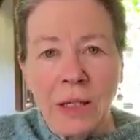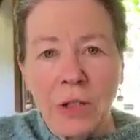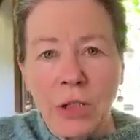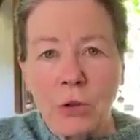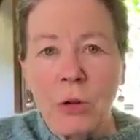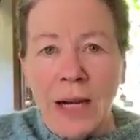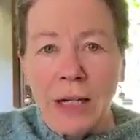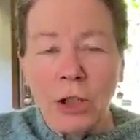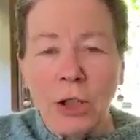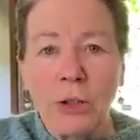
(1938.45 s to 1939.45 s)
to try
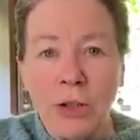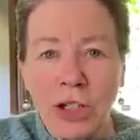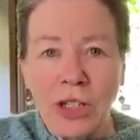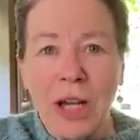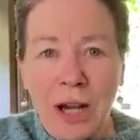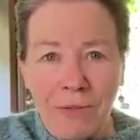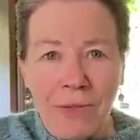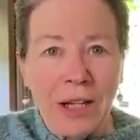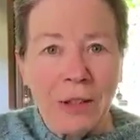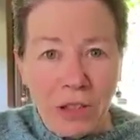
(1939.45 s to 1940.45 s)
to learn stuff
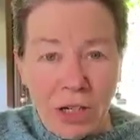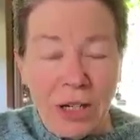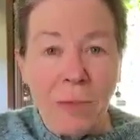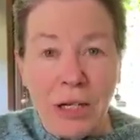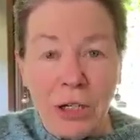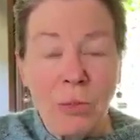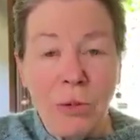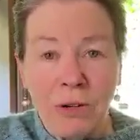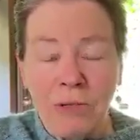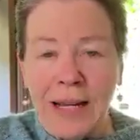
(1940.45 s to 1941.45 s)
that's going to make you
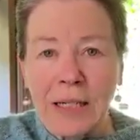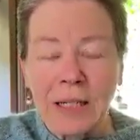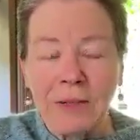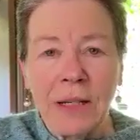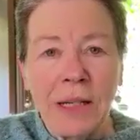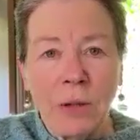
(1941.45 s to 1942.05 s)
more effective.